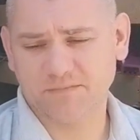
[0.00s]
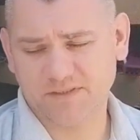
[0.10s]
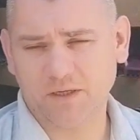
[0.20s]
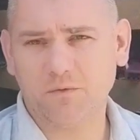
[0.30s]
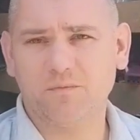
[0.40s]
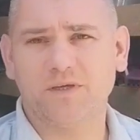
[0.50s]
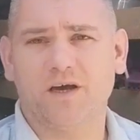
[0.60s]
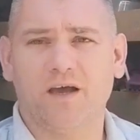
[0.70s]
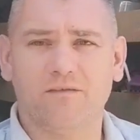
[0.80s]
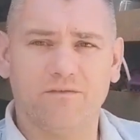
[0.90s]
Stay with me,
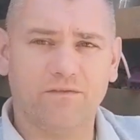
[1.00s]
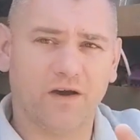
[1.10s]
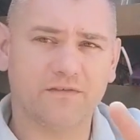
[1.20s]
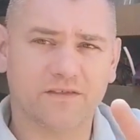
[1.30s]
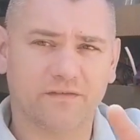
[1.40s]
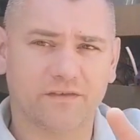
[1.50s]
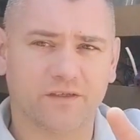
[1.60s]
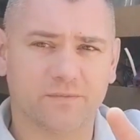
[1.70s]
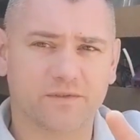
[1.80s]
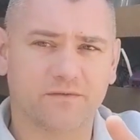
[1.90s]
I have 5 safety
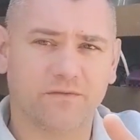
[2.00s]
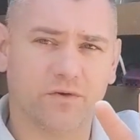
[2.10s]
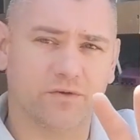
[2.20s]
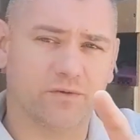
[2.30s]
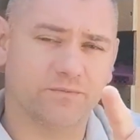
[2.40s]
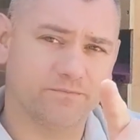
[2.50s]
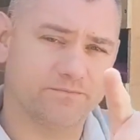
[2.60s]
tips for you.